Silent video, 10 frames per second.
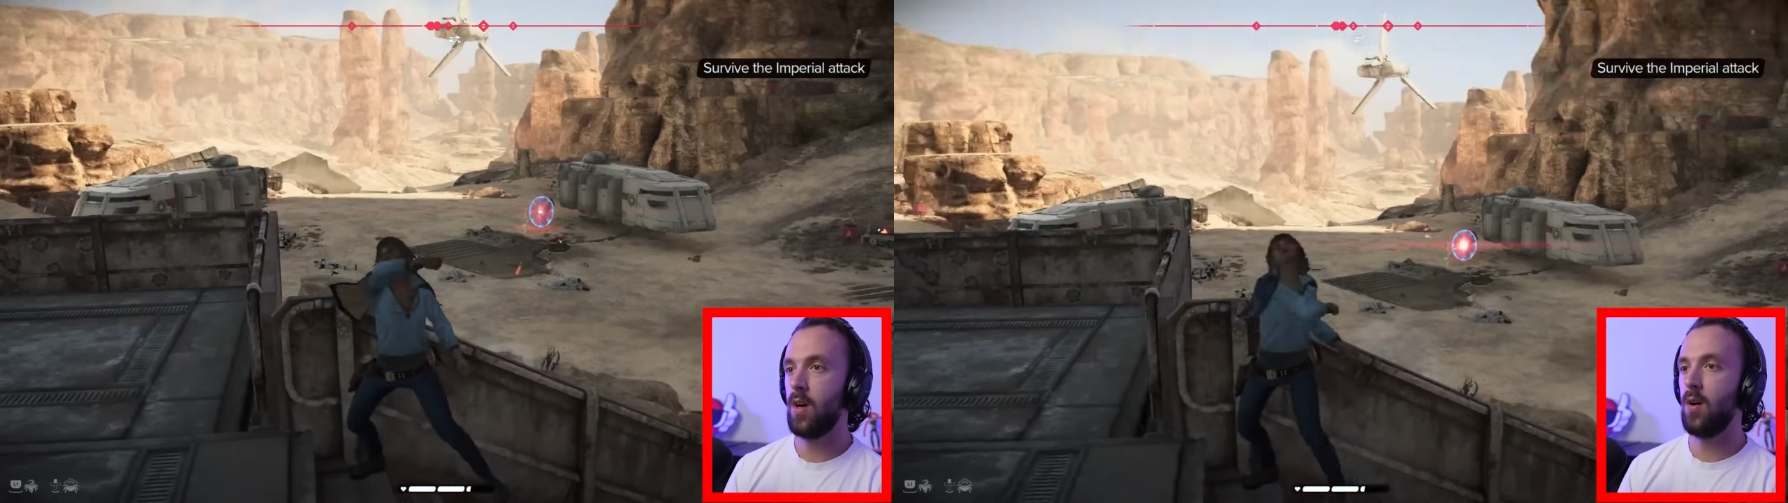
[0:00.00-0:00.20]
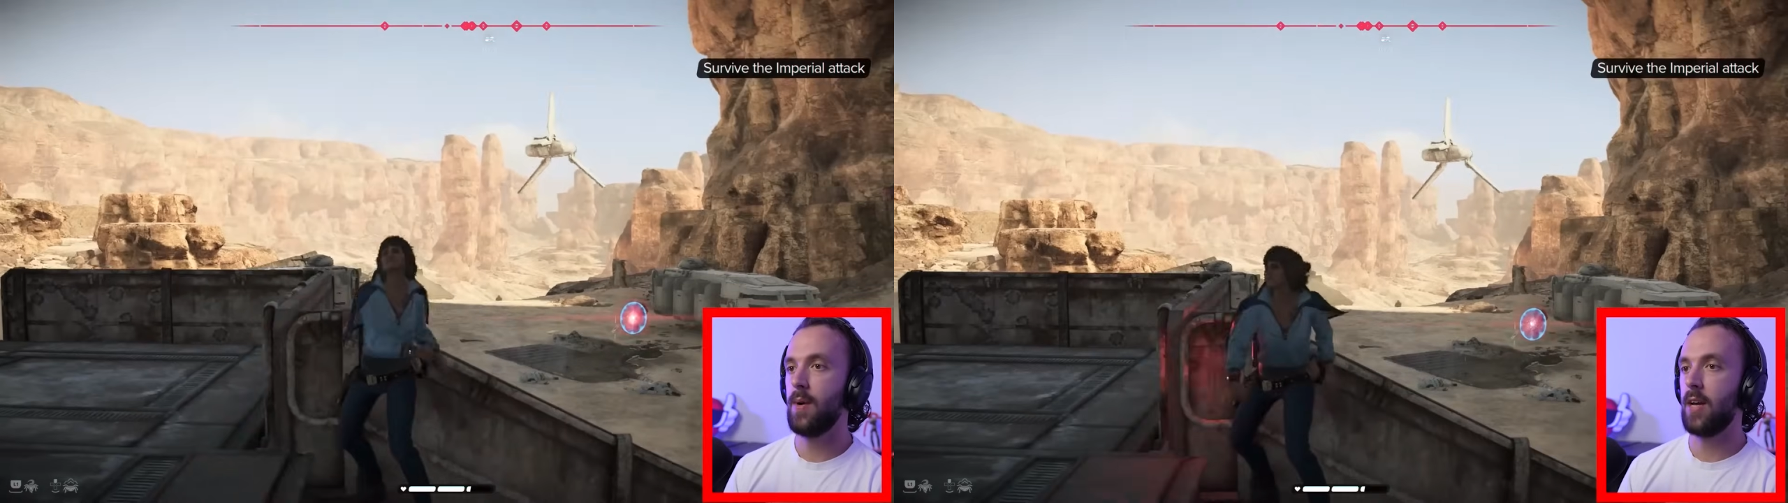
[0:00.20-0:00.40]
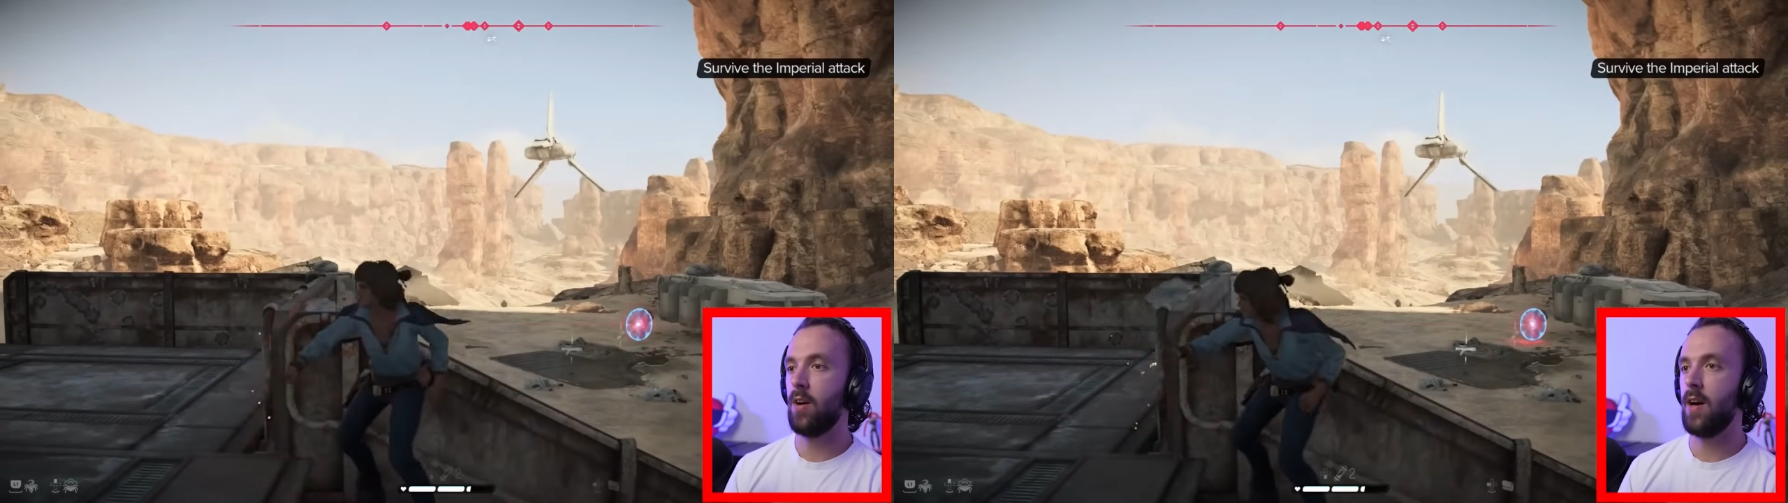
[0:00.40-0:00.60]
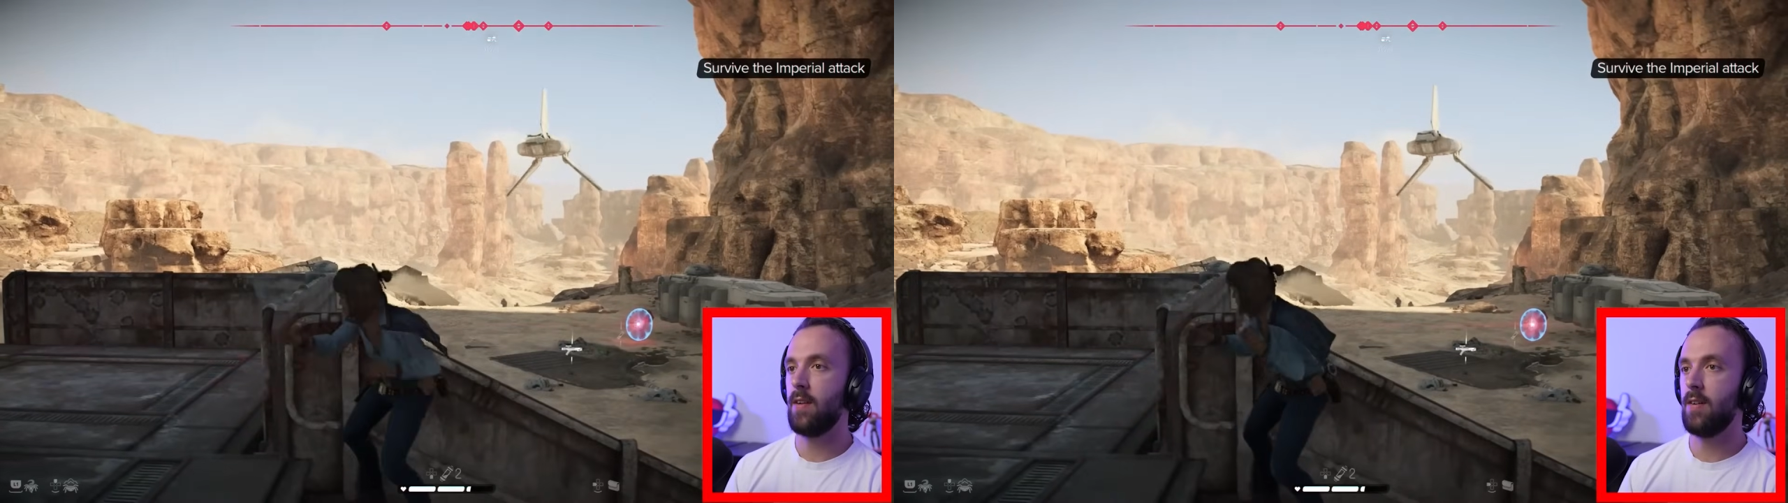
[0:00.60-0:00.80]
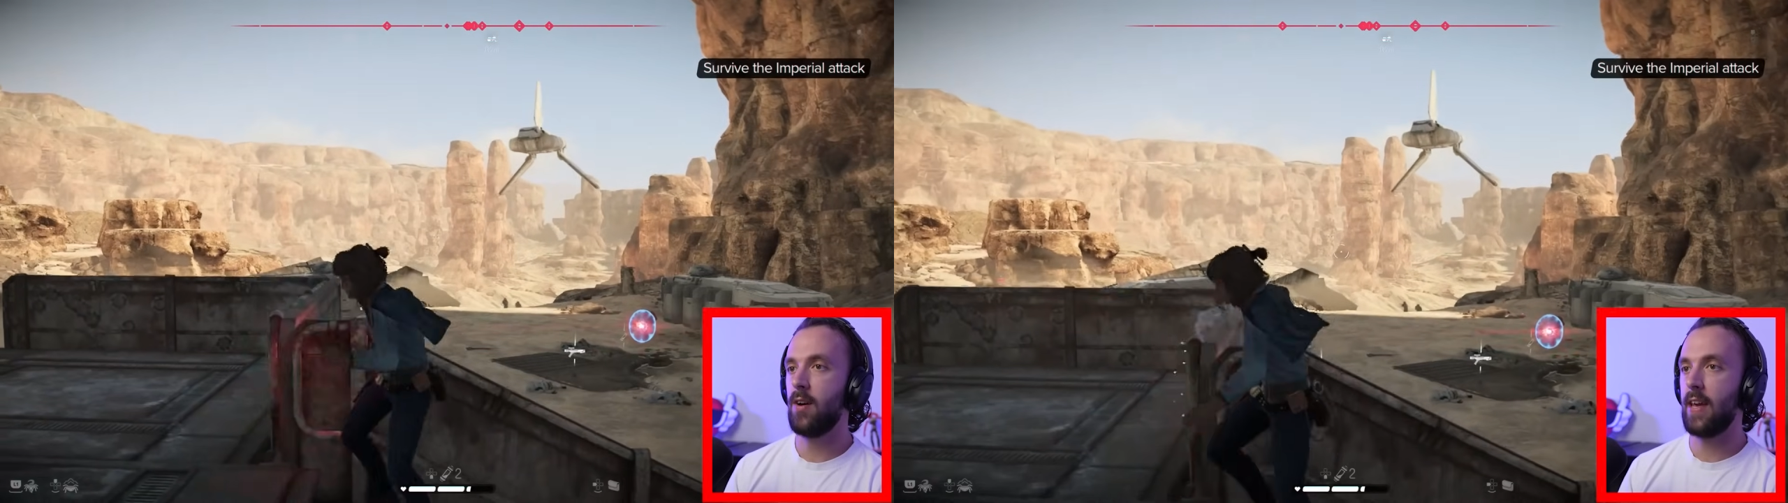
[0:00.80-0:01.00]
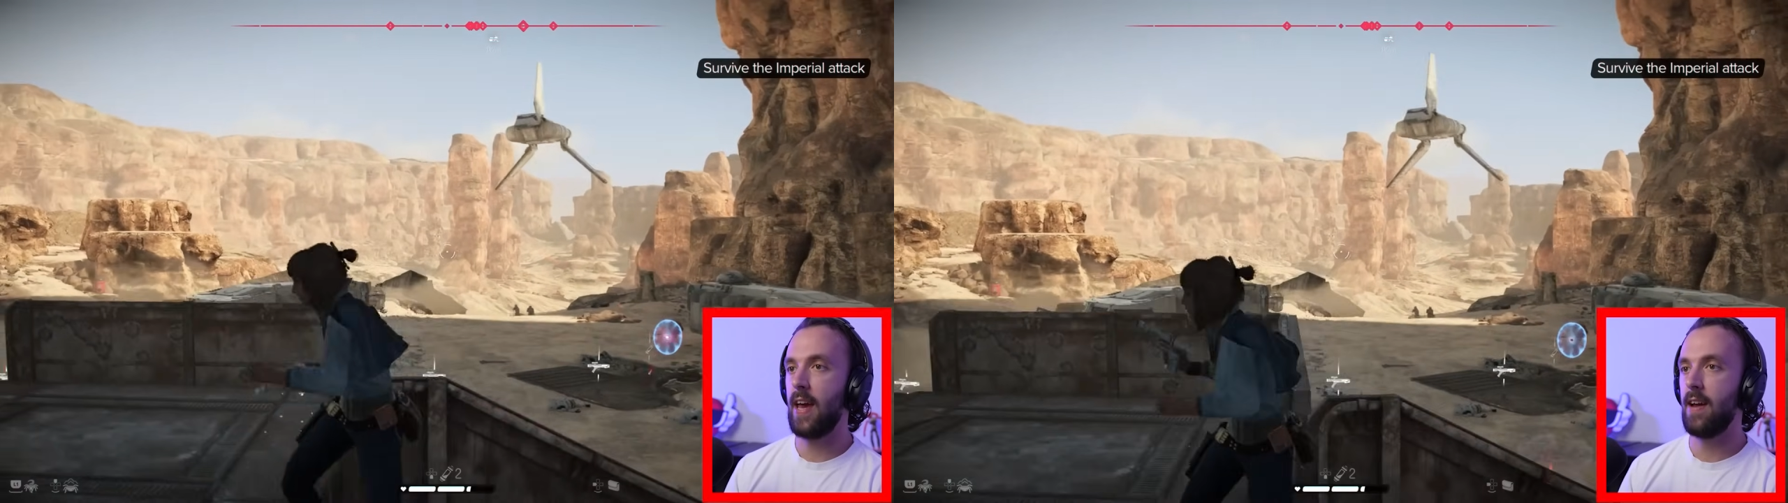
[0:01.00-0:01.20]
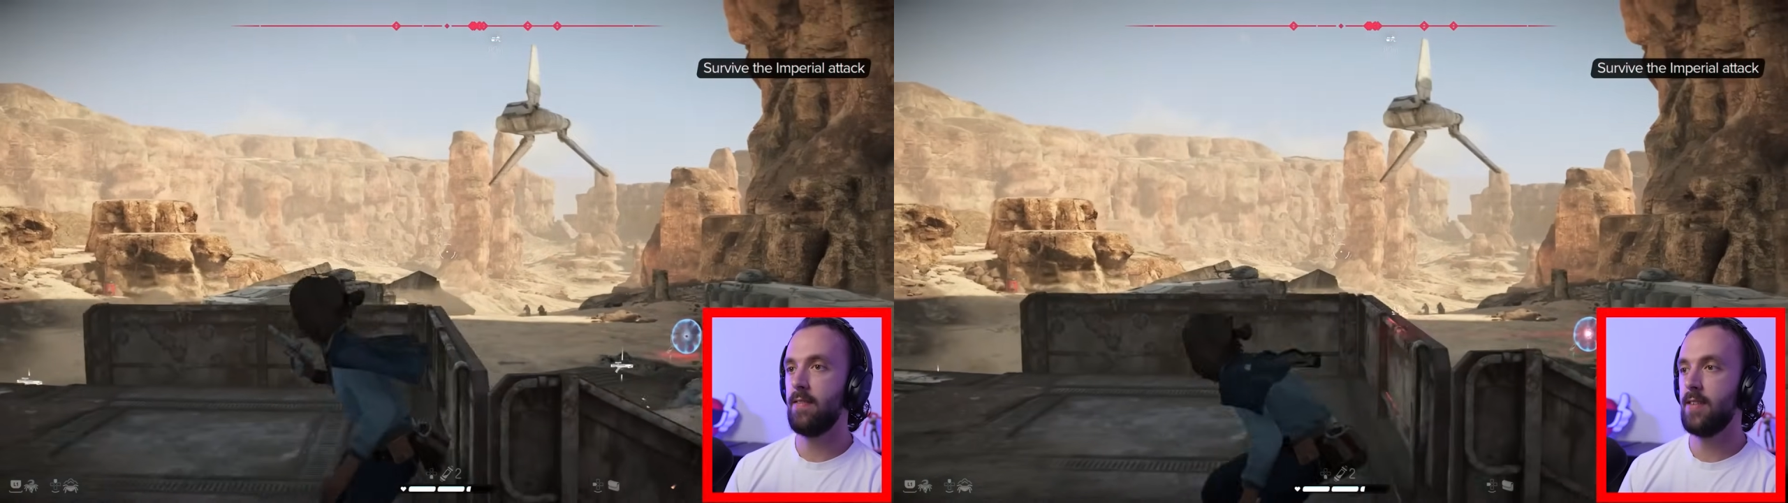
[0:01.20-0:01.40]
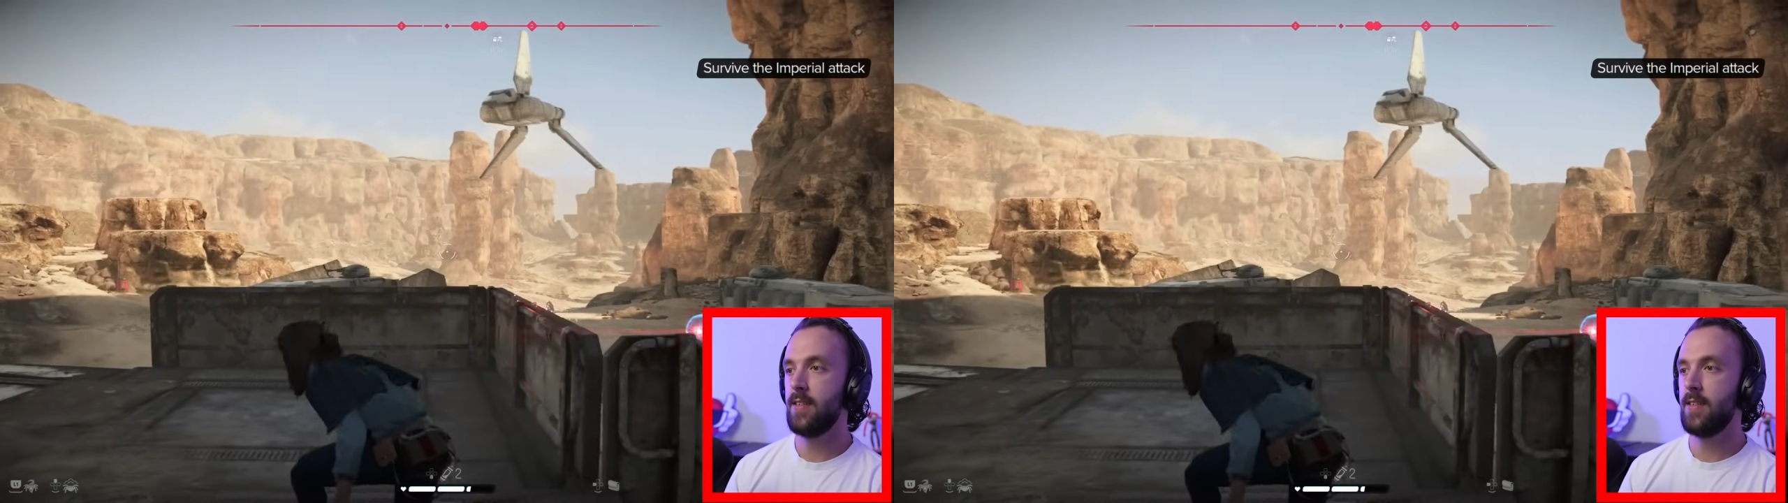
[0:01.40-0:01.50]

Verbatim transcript: Oh my god. Okay.